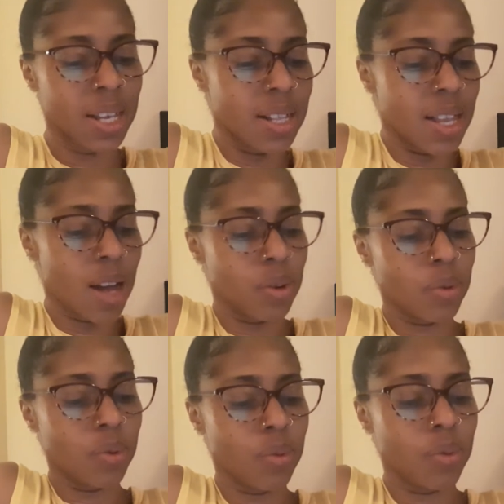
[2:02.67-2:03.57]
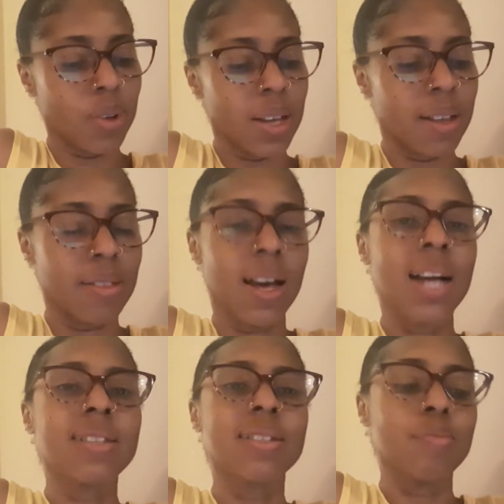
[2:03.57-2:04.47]
Now, that
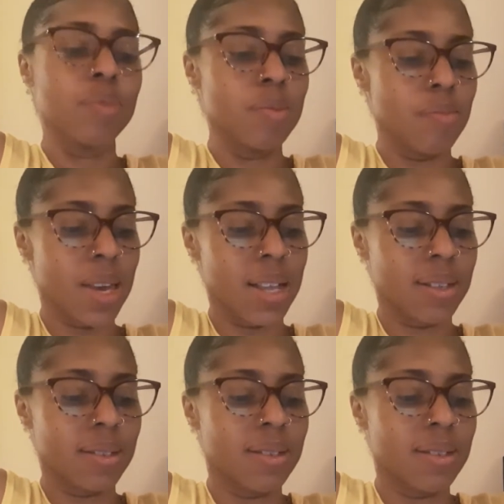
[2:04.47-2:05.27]
simply means